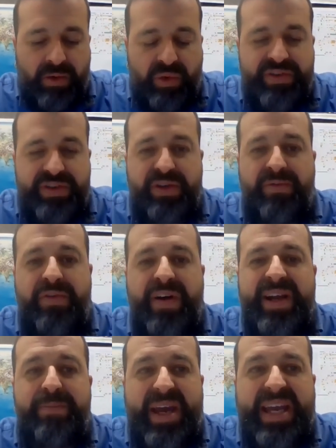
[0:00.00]
with some
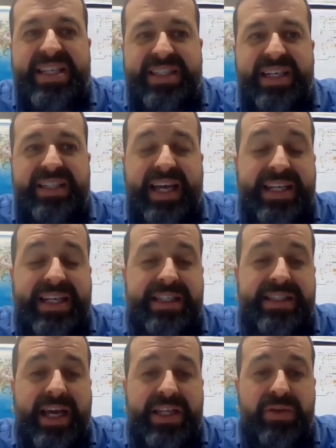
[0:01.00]
very basic data
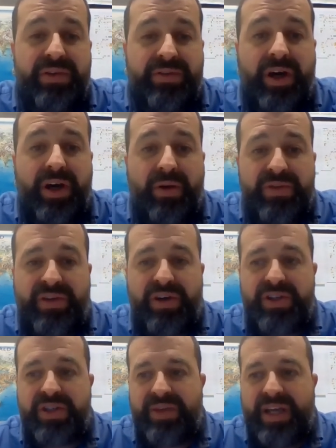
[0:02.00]
sets. We've
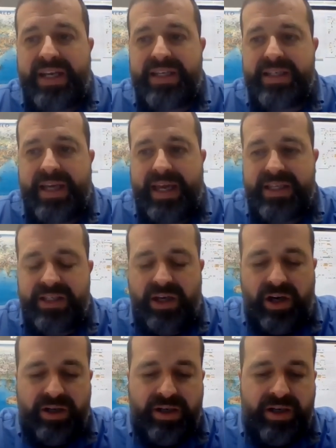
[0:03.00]
got some data sets
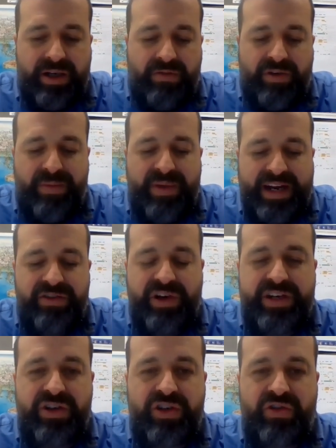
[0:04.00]
from land
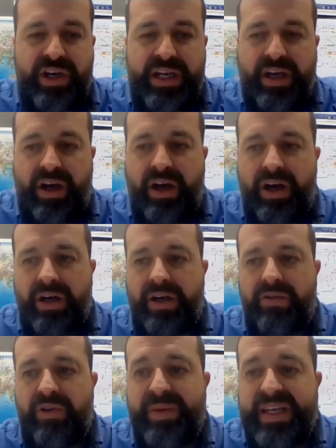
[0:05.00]
registry
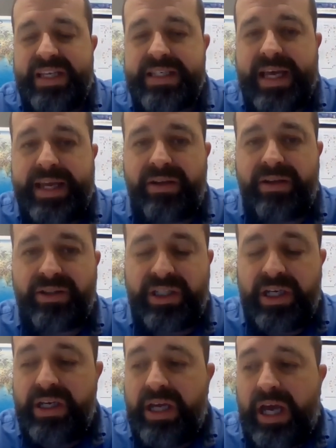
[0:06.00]
on repeat sales,
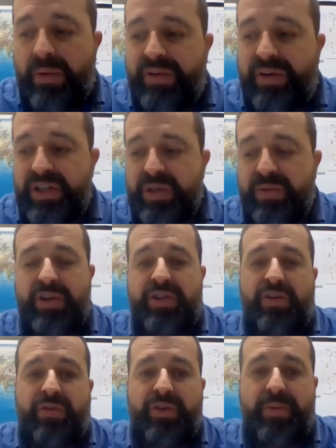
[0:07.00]
and we've got some other
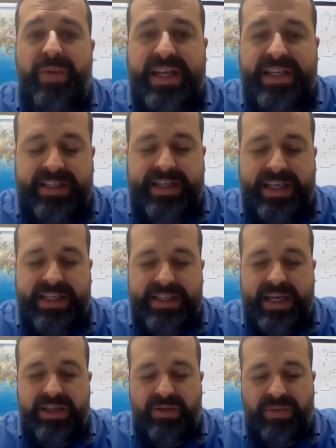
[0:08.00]
sort of other basic data
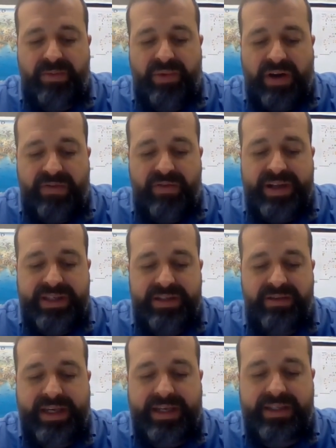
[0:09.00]
sets on private
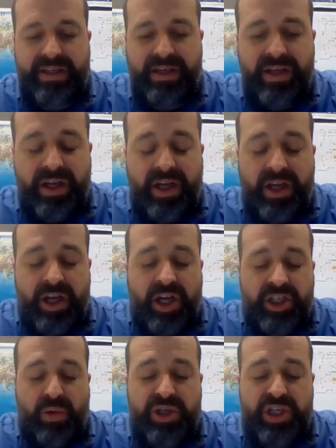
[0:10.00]
rental sector.
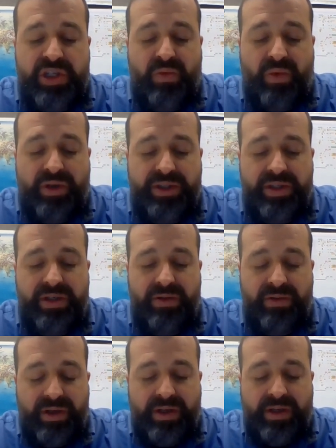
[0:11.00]
So we just want
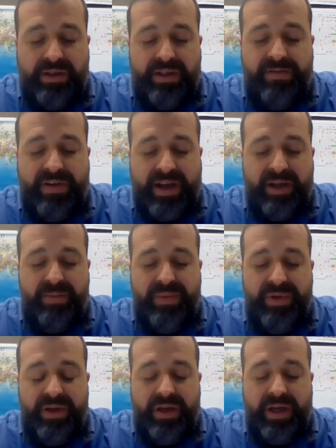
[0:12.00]
to develop
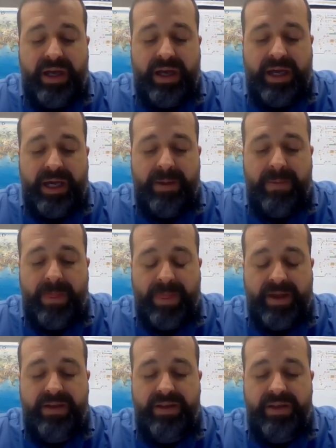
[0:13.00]

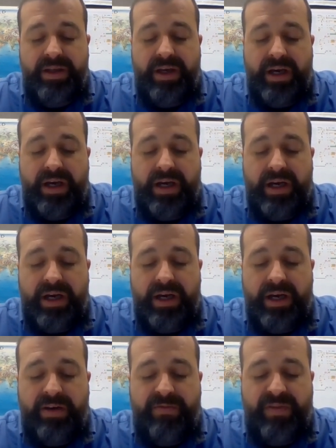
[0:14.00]

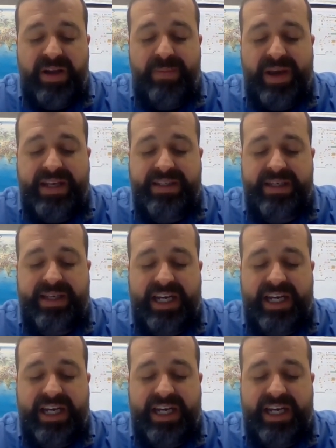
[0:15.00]
a very basic